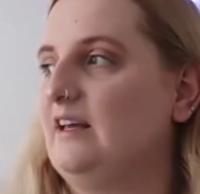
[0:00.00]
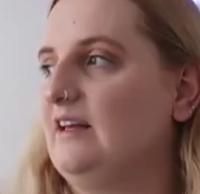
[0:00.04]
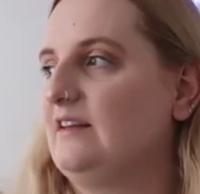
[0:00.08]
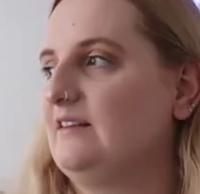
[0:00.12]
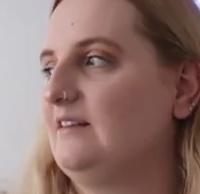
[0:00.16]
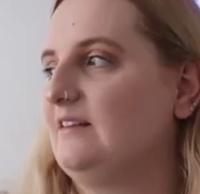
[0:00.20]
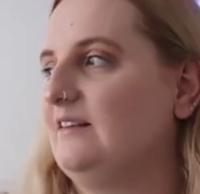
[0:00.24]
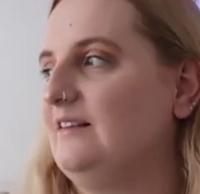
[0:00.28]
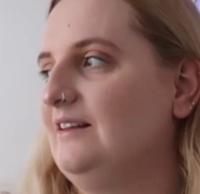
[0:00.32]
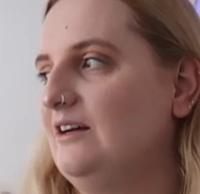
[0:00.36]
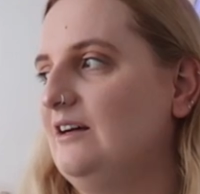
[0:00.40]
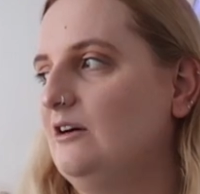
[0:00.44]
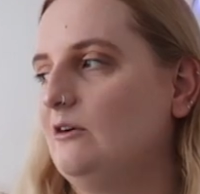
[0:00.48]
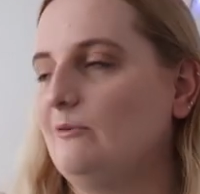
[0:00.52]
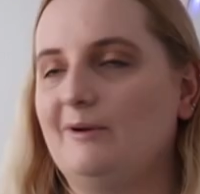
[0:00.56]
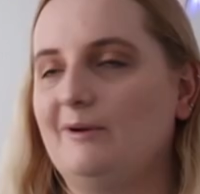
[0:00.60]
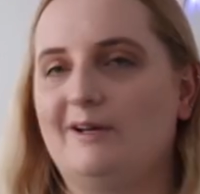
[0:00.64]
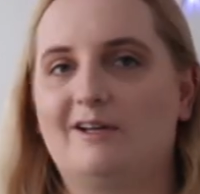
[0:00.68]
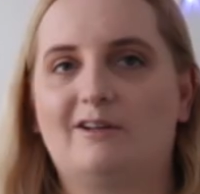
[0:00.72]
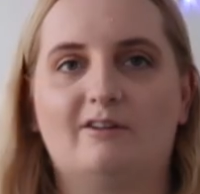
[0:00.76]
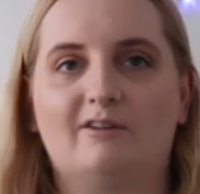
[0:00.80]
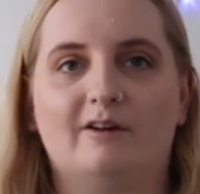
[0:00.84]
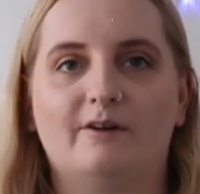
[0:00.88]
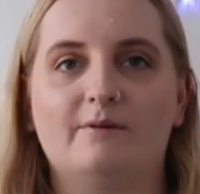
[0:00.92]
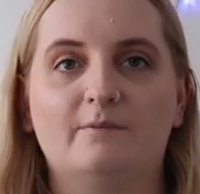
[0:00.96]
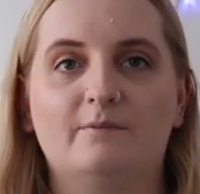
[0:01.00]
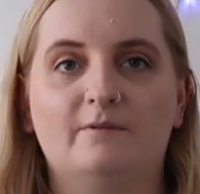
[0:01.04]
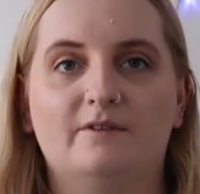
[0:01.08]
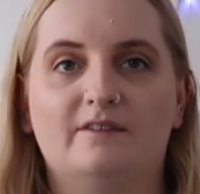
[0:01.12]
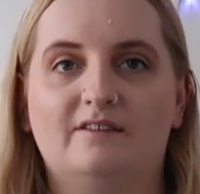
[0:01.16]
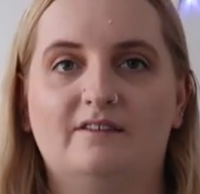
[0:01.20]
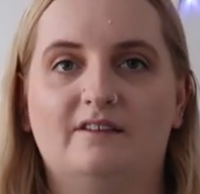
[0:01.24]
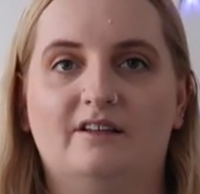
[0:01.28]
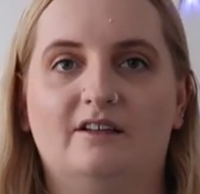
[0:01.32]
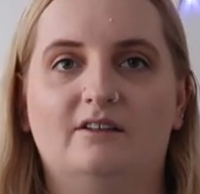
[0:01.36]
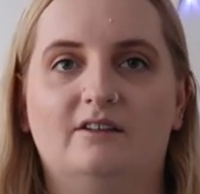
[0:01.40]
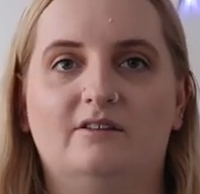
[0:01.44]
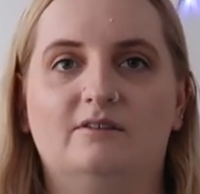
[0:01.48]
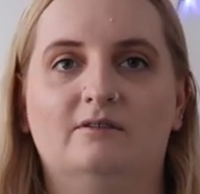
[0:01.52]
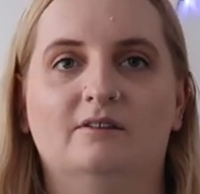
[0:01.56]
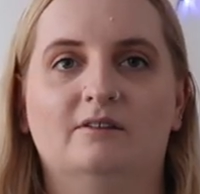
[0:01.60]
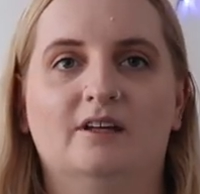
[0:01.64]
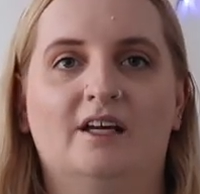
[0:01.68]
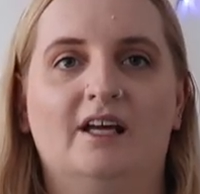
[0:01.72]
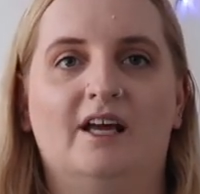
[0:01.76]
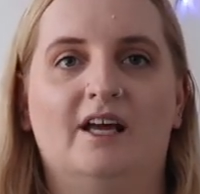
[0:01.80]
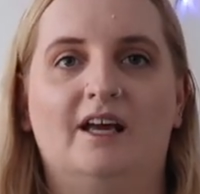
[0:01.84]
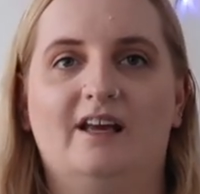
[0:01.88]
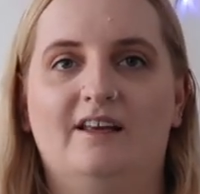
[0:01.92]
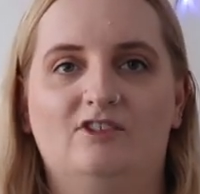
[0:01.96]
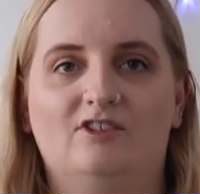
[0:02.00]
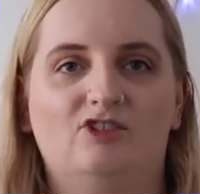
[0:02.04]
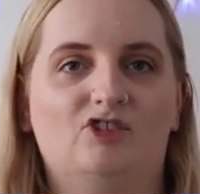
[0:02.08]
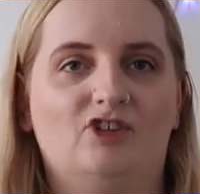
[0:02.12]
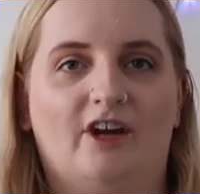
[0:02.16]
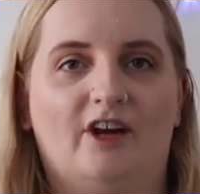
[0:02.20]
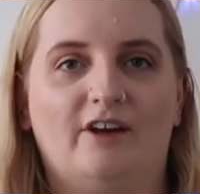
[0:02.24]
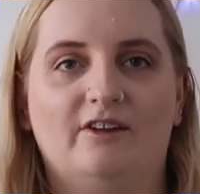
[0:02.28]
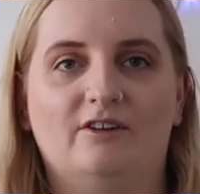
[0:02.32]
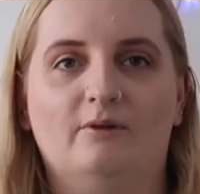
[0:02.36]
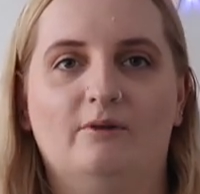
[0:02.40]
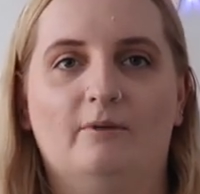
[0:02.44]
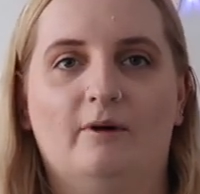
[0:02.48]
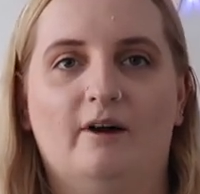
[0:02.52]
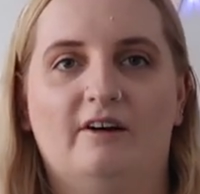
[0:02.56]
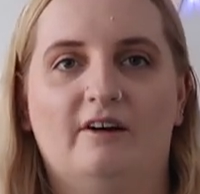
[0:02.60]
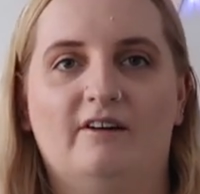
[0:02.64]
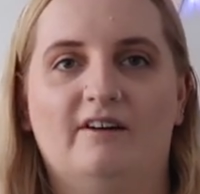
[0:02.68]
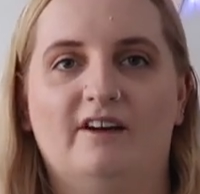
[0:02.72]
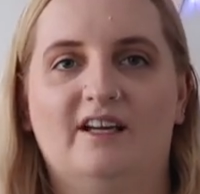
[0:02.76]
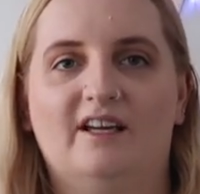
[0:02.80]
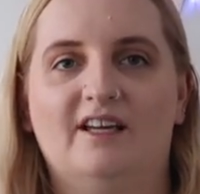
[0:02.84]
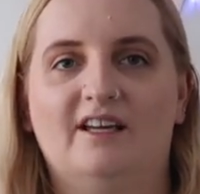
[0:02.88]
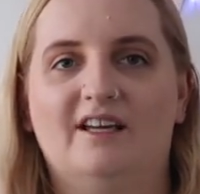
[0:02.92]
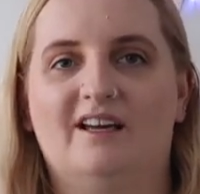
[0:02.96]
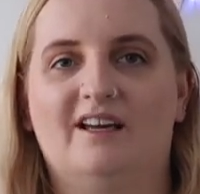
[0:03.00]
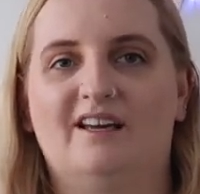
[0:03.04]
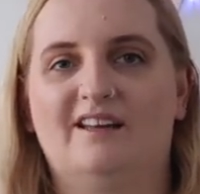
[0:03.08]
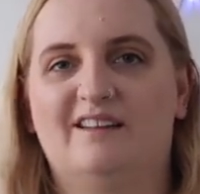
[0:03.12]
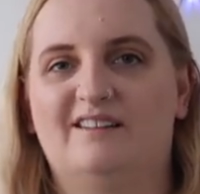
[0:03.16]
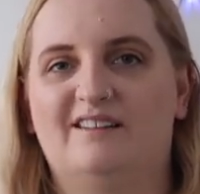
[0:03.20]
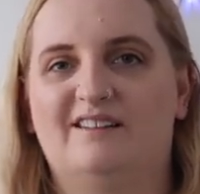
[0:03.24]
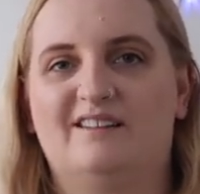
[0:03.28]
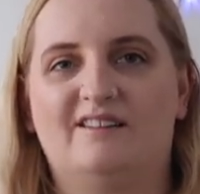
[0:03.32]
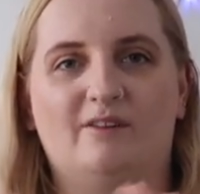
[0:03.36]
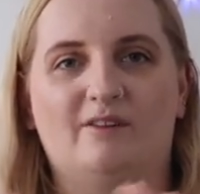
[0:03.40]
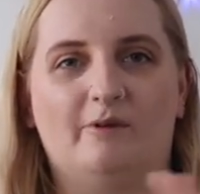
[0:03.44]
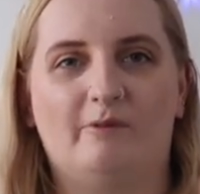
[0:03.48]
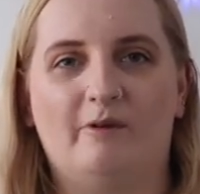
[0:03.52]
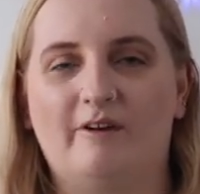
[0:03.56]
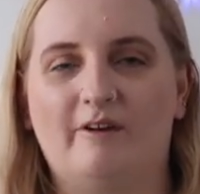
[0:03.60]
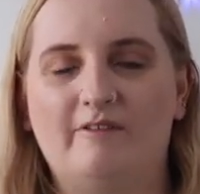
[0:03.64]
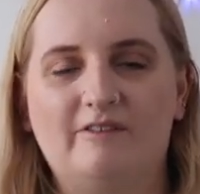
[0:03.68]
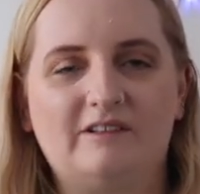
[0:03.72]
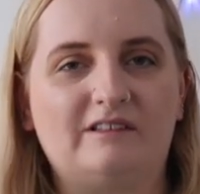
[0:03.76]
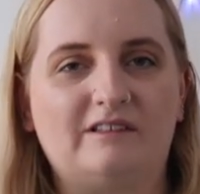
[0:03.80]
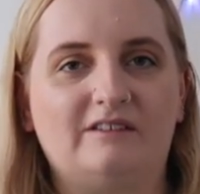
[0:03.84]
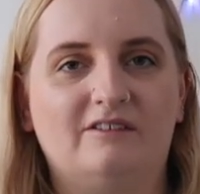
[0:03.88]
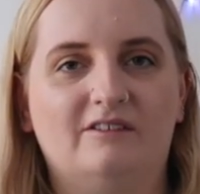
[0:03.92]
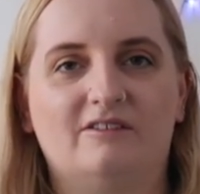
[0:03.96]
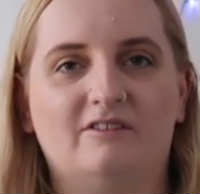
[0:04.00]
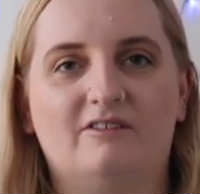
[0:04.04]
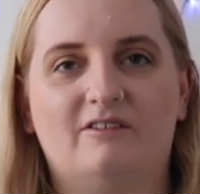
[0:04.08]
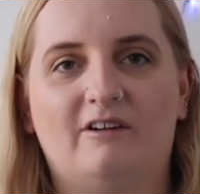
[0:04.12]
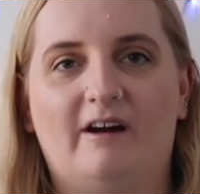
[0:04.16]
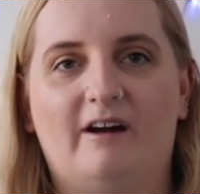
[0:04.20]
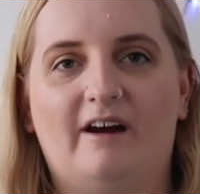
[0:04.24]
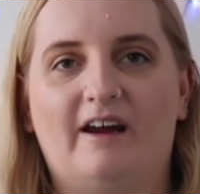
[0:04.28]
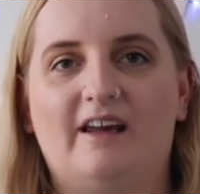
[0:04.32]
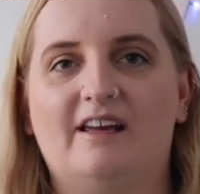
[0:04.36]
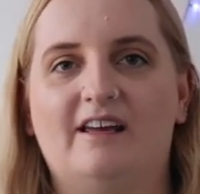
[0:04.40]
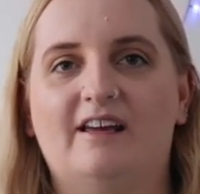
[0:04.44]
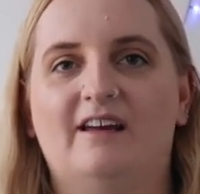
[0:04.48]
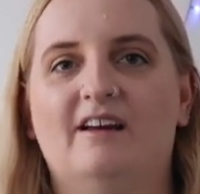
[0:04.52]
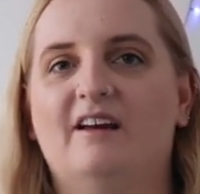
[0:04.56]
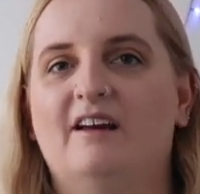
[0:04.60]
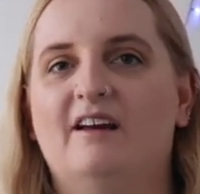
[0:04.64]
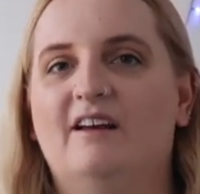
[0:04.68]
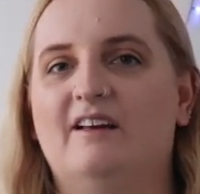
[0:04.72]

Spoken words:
It's a little bit grim still, it's January, it's the weather's not great,